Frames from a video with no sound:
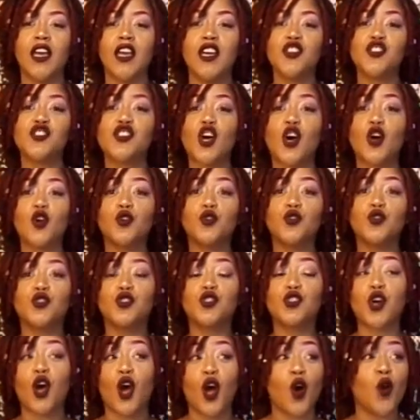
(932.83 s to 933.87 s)
So
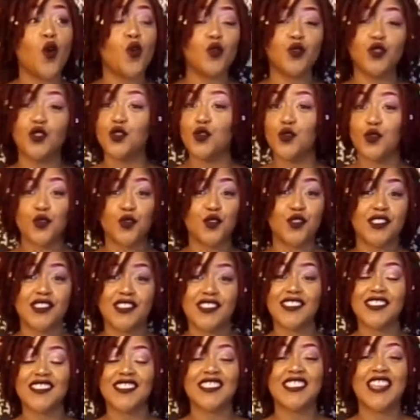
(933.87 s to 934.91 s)
don't
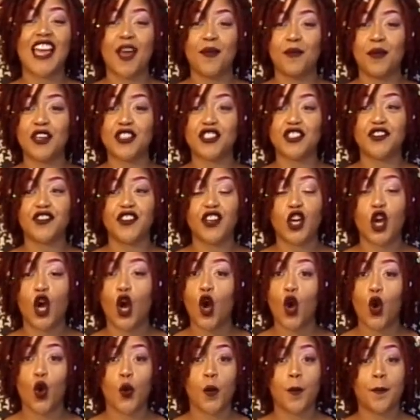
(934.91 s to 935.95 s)
use that much of a
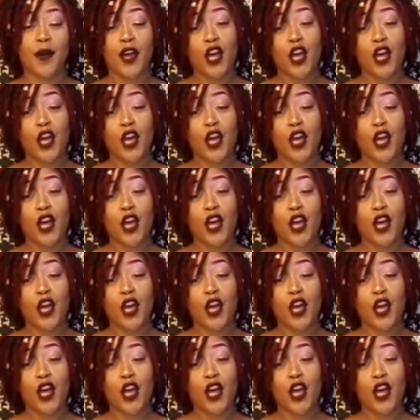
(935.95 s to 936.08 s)
comb.